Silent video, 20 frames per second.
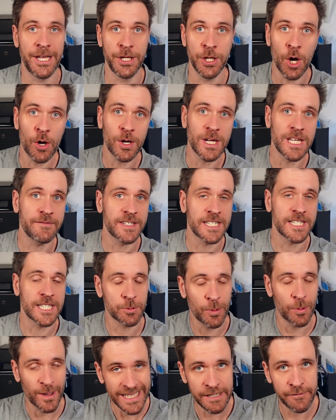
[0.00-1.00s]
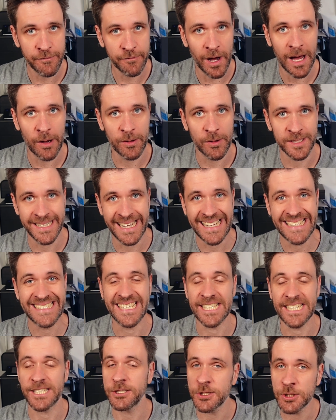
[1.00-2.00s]
And not even 24 hours
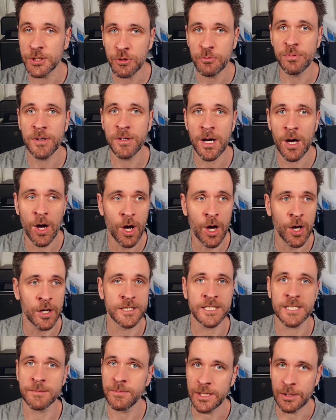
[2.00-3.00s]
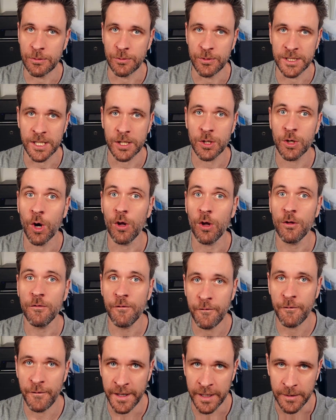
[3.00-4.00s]
later, a super awesome user called
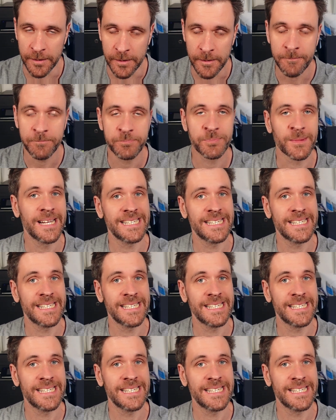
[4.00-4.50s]
Phil